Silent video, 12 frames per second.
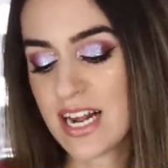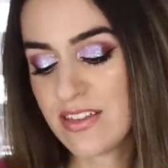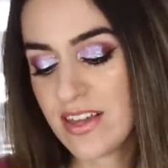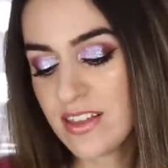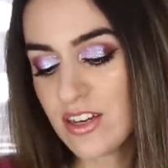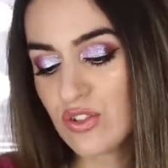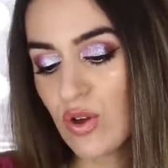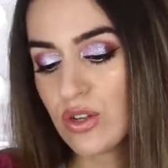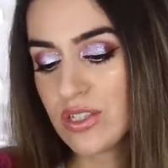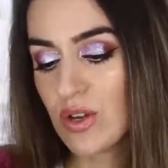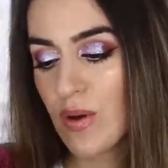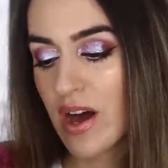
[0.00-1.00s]
and I think there's
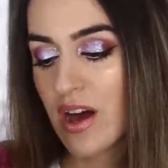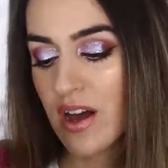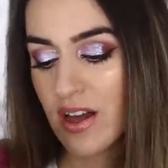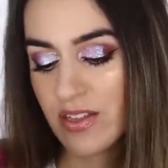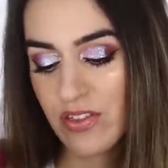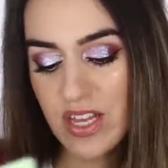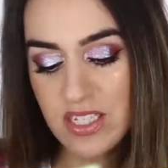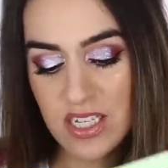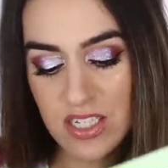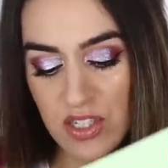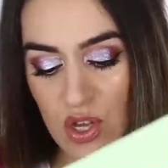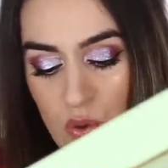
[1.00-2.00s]
also, this
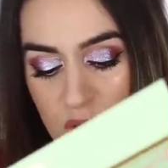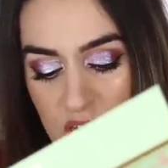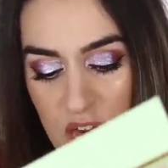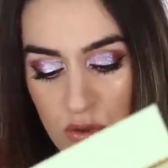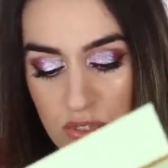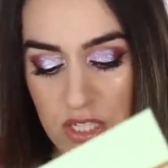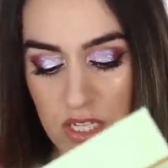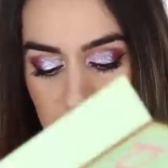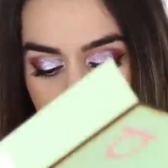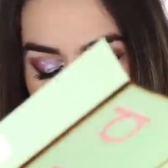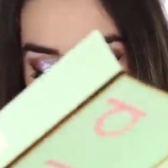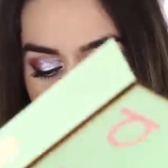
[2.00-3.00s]
is so
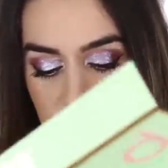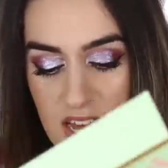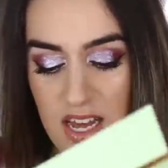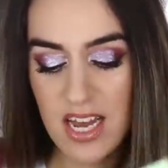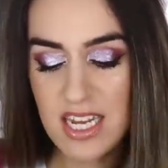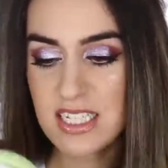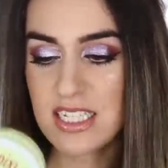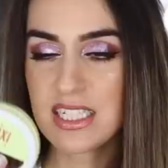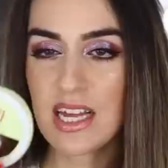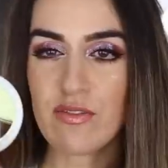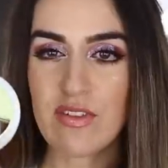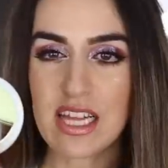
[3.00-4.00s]
cute. It's a
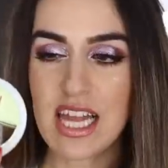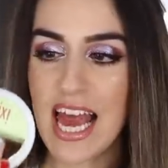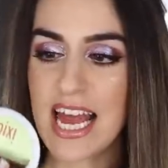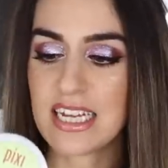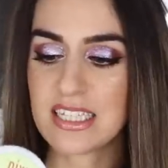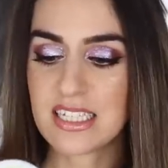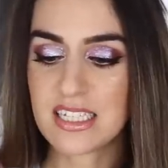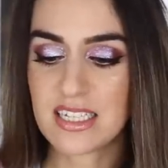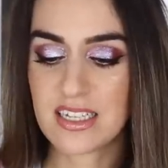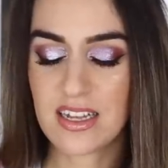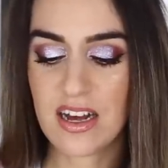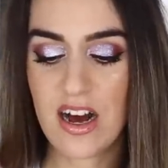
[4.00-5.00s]
selfie light.
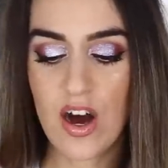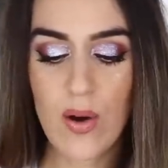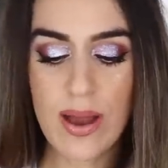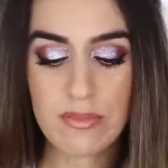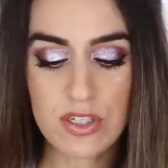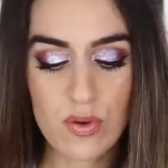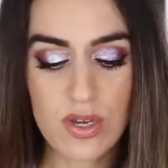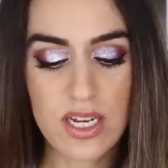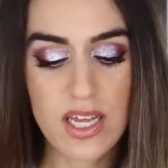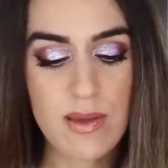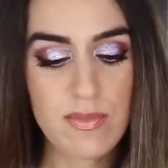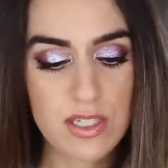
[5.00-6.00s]
Oh, I'm so
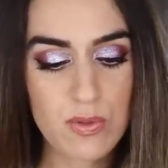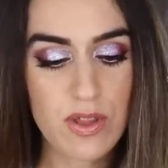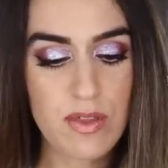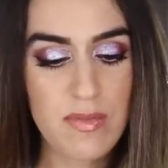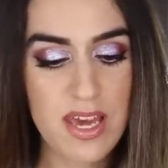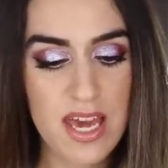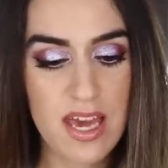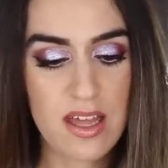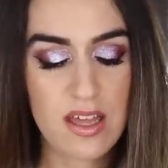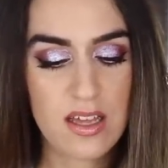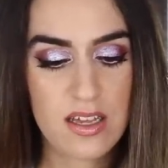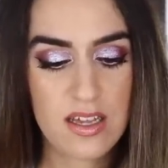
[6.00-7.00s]
gonna keep this with me.
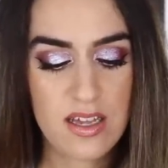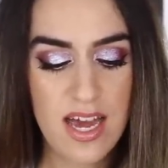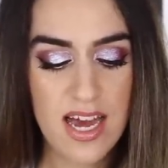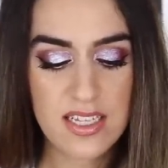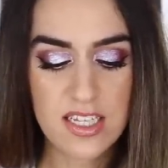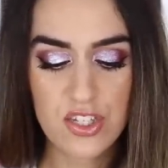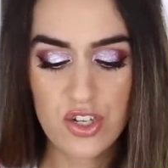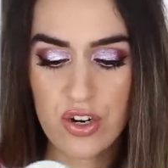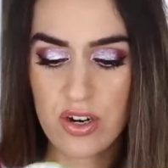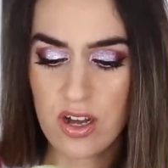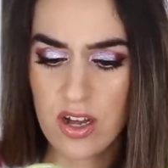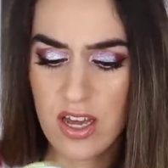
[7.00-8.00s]
How does it
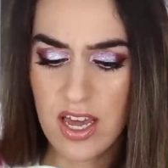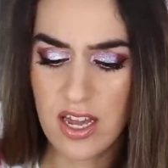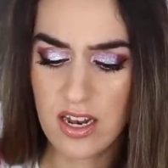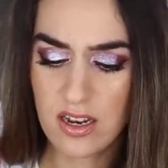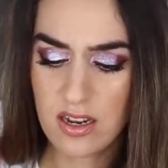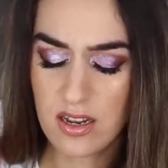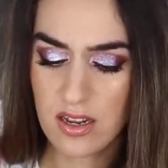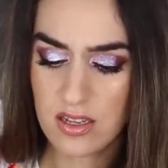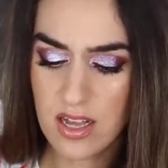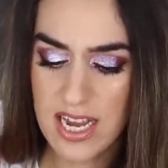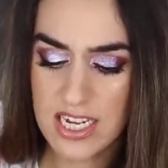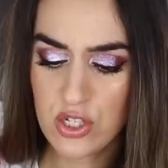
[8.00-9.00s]
turn on?
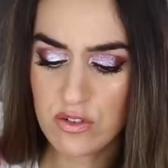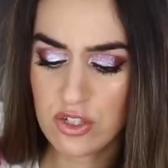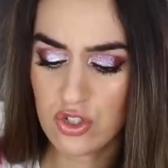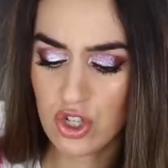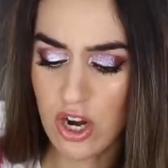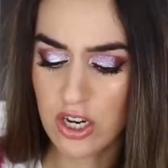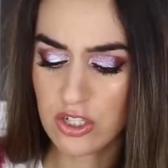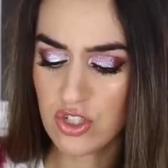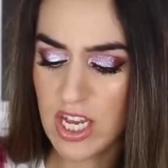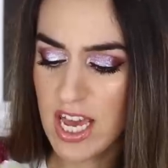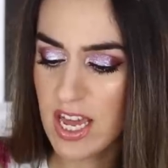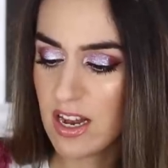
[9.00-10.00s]
I guess you have to
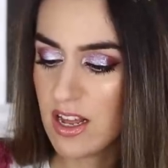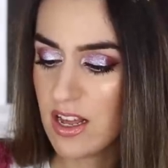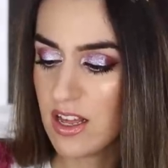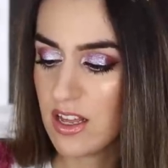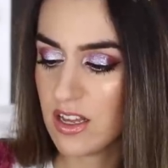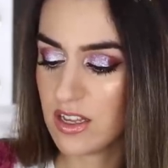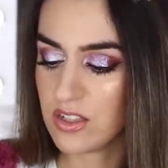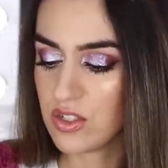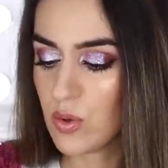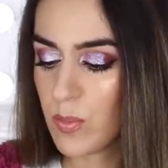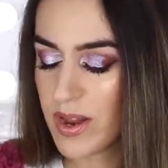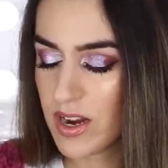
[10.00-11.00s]
charge it.
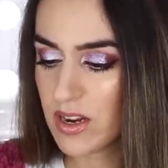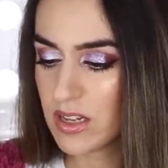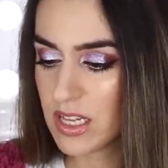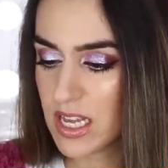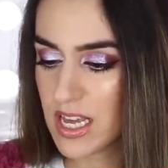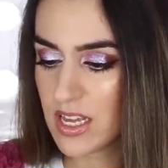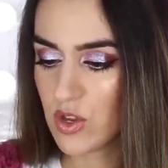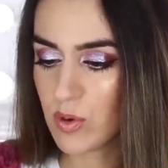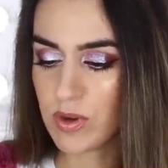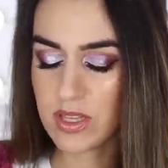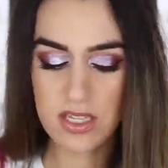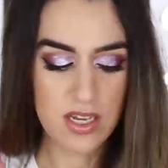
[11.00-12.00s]
So apparently you can
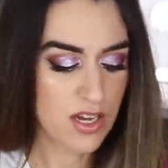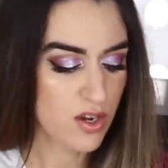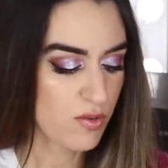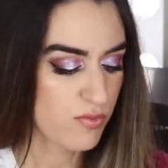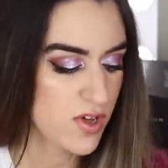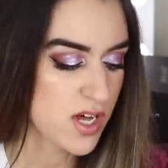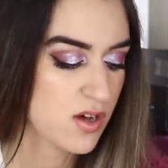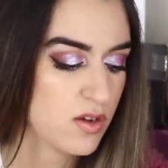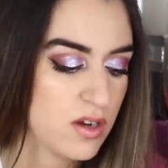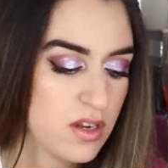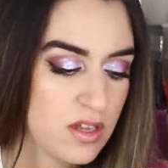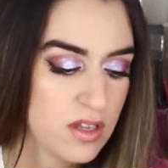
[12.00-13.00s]
put this on your
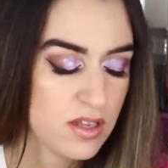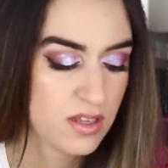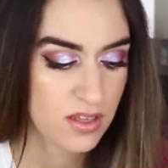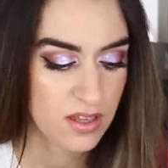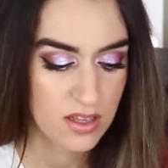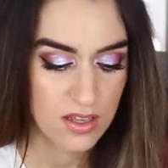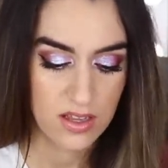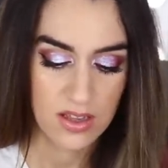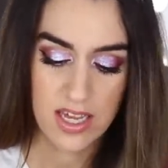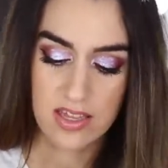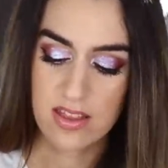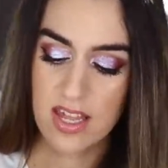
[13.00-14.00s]
phone like